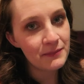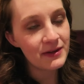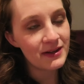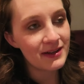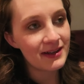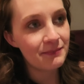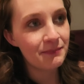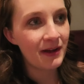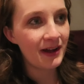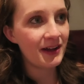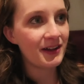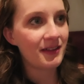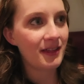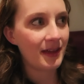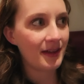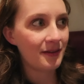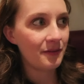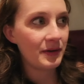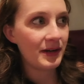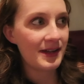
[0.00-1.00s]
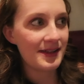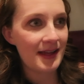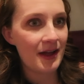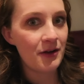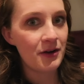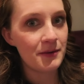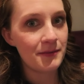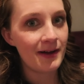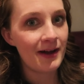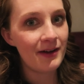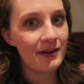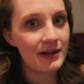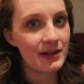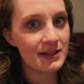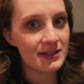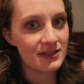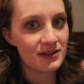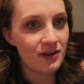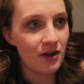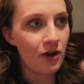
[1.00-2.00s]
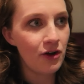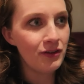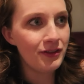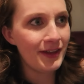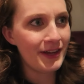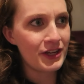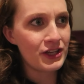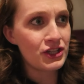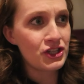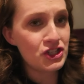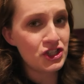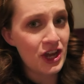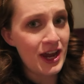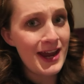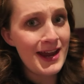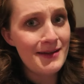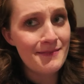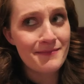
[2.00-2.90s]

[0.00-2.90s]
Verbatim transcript: but if I like when he's out and about, he's called like he James had